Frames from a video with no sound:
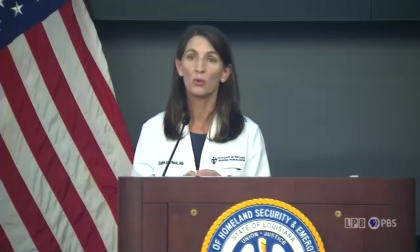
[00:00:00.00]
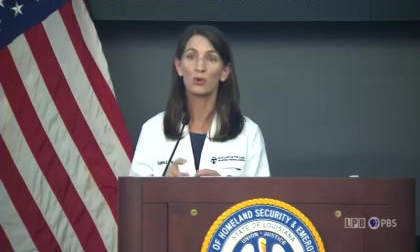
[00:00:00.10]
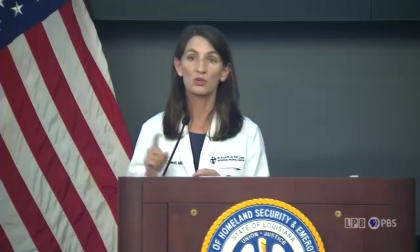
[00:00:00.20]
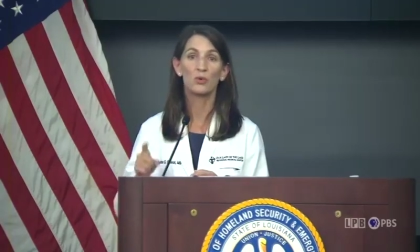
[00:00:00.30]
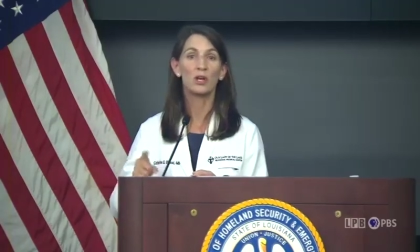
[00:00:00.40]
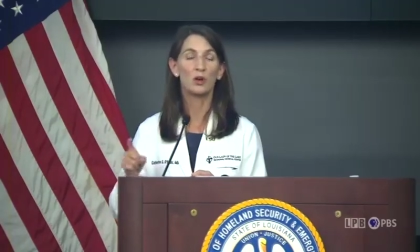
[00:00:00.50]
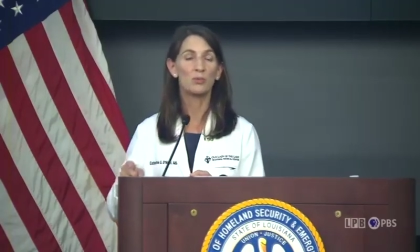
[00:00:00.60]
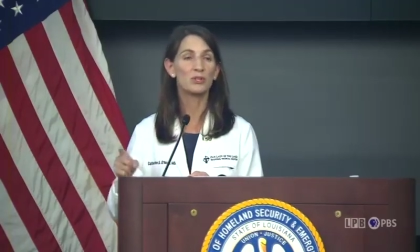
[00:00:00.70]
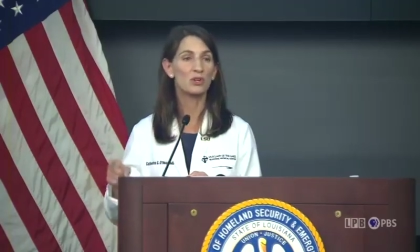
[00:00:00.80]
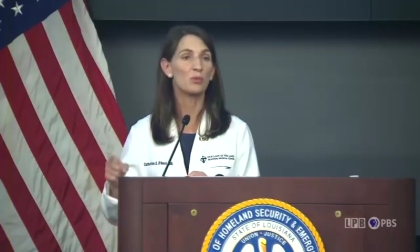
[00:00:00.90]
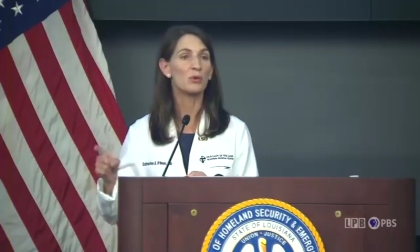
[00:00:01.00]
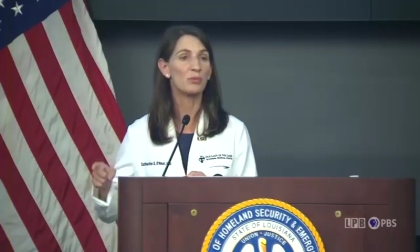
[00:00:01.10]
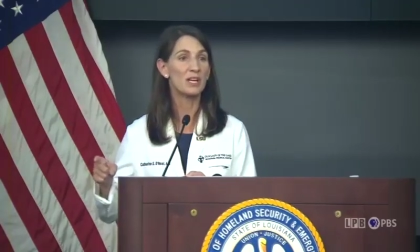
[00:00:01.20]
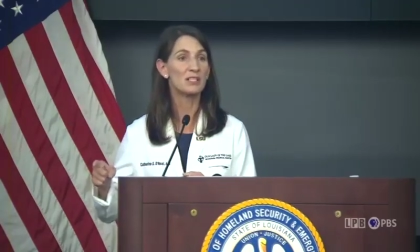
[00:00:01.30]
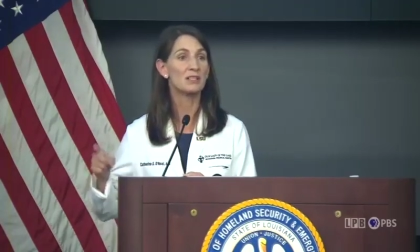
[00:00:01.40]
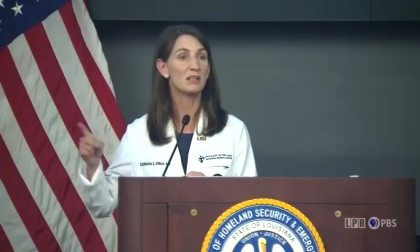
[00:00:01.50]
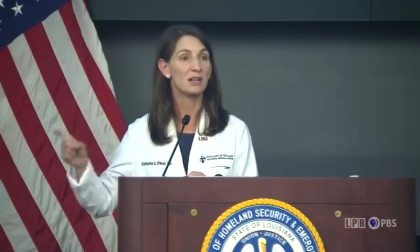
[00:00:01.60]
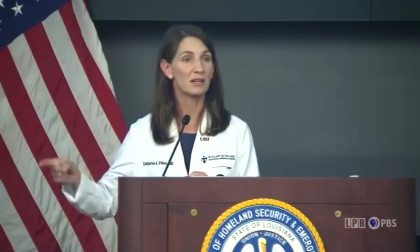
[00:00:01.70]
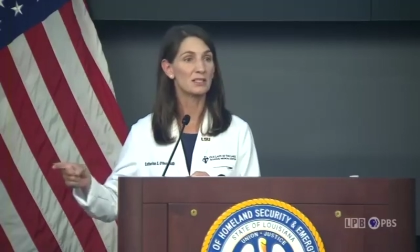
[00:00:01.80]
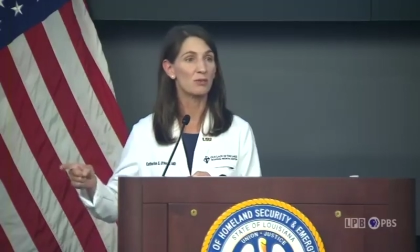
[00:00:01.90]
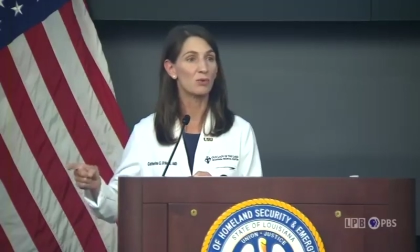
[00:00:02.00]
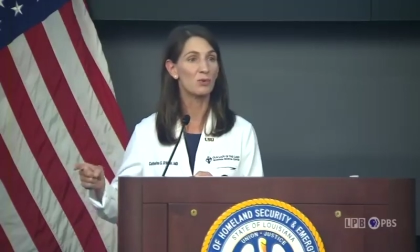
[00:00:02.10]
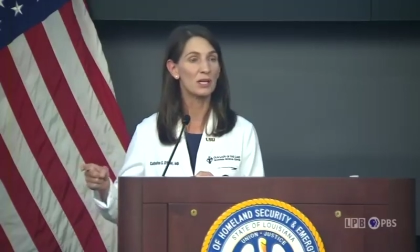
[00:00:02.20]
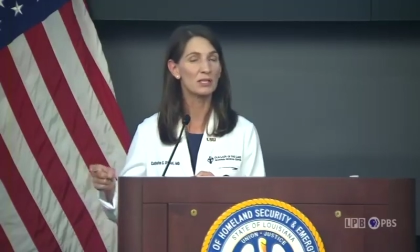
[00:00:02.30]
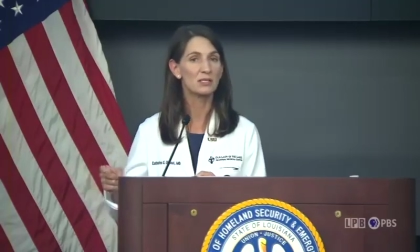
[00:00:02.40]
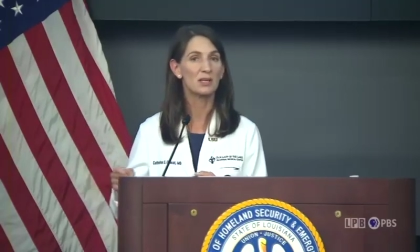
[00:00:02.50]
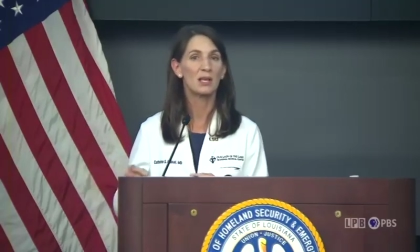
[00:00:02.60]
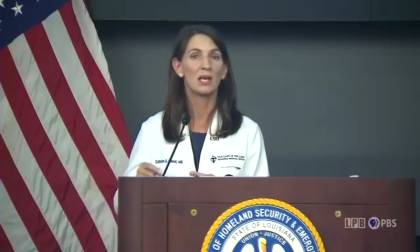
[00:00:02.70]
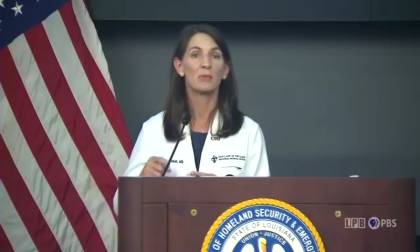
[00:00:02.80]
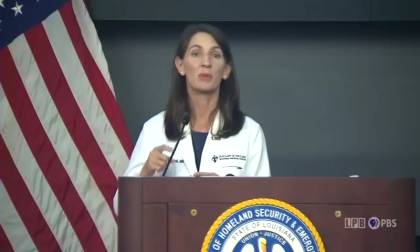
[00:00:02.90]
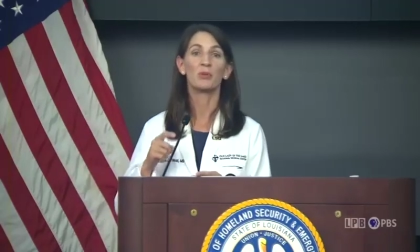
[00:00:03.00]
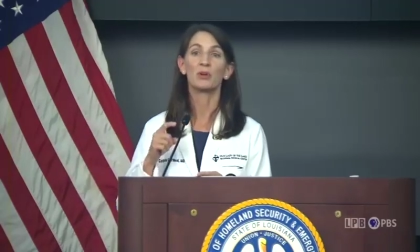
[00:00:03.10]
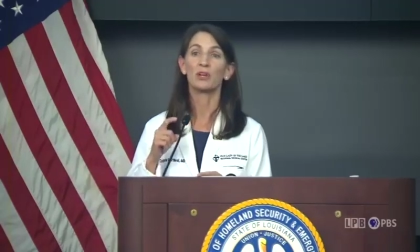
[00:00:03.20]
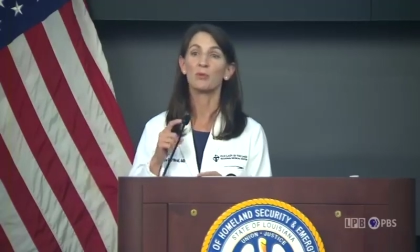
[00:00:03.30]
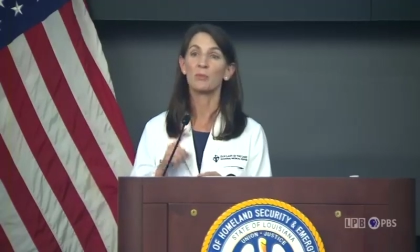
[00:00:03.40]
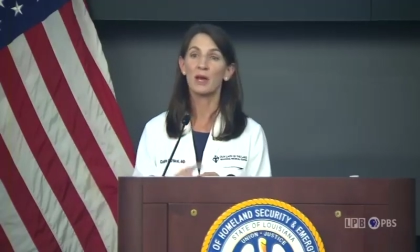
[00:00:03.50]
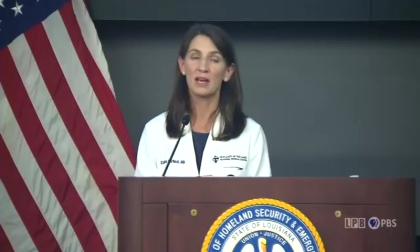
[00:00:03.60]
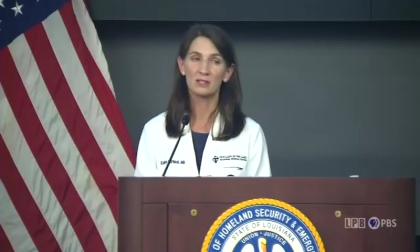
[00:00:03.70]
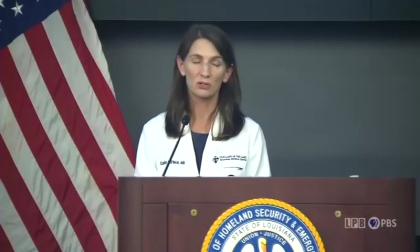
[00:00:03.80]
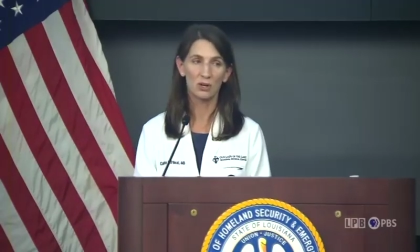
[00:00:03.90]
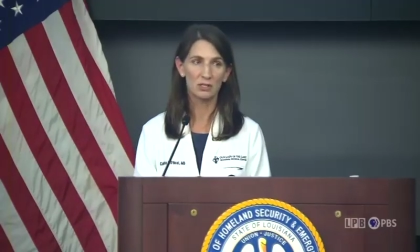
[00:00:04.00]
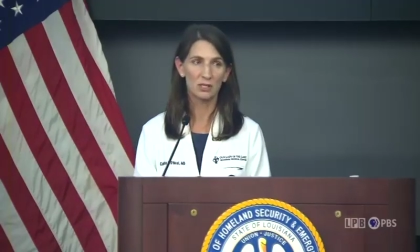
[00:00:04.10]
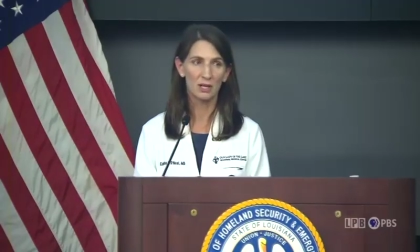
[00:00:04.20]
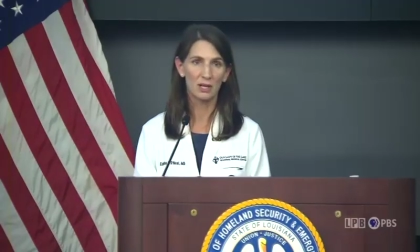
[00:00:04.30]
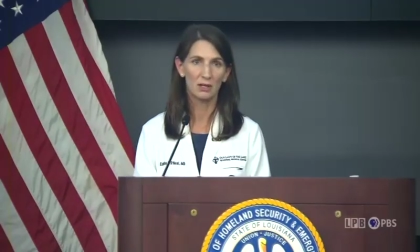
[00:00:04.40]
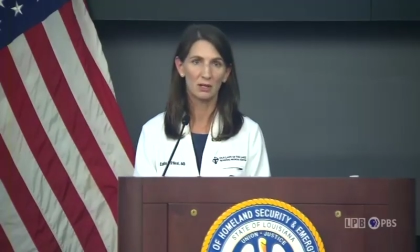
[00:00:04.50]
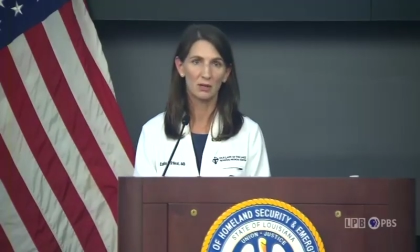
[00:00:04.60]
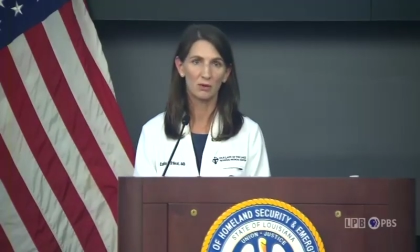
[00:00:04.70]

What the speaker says: which will help us open beds in the next several weeks, and by putting your mask on today,